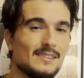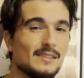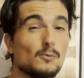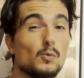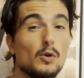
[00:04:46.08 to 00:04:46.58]

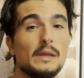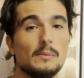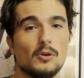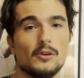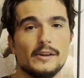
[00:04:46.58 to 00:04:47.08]
that will be
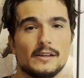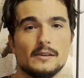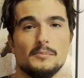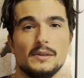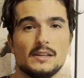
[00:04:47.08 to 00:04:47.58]

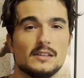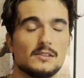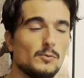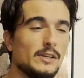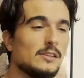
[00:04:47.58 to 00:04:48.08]
boring
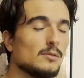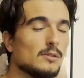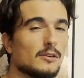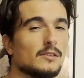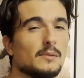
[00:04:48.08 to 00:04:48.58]
because we need to
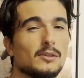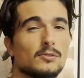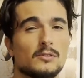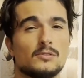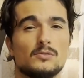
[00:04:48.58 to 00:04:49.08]
learn them in
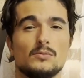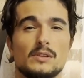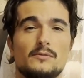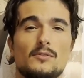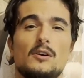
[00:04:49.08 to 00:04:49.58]
order to
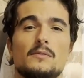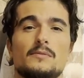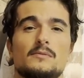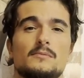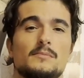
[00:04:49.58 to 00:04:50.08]
evolve,
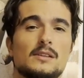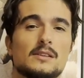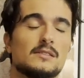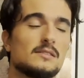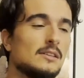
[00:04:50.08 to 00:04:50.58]

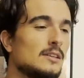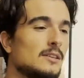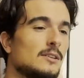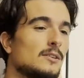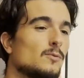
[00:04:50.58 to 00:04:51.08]
because
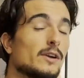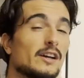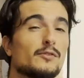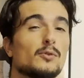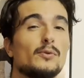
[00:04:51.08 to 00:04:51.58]

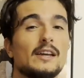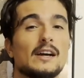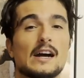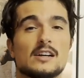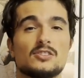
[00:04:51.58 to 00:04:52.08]
whatever we
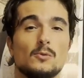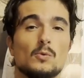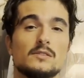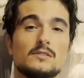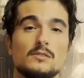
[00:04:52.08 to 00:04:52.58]
actually
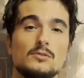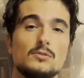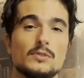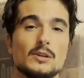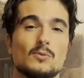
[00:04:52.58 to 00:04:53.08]
want to do
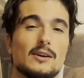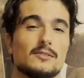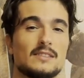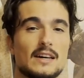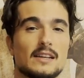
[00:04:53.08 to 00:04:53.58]

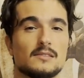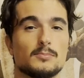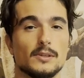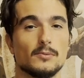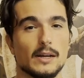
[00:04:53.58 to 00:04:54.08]
requires that as a
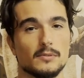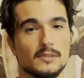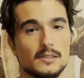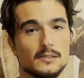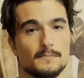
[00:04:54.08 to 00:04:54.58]

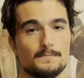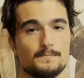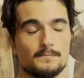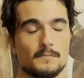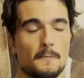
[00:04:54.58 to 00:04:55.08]
prerequisite.
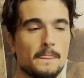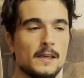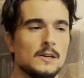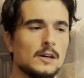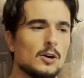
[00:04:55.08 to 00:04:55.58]

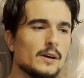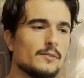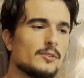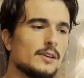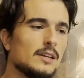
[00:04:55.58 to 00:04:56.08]

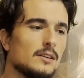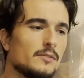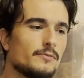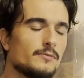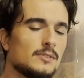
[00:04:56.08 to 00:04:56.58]
However,
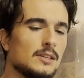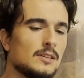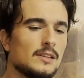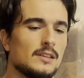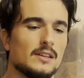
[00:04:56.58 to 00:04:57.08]
if
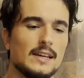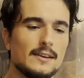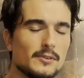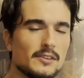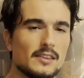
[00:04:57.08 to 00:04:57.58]

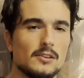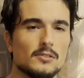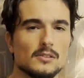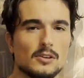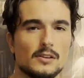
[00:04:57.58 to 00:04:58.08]
everything
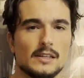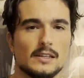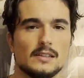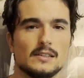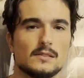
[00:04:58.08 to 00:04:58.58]
you're
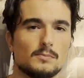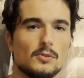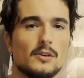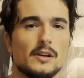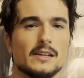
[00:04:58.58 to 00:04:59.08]
learning is
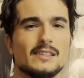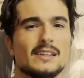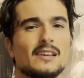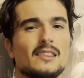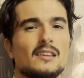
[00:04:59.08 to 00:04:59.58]
boring, then
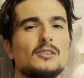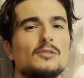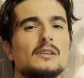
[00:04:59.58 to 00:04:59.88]
I think you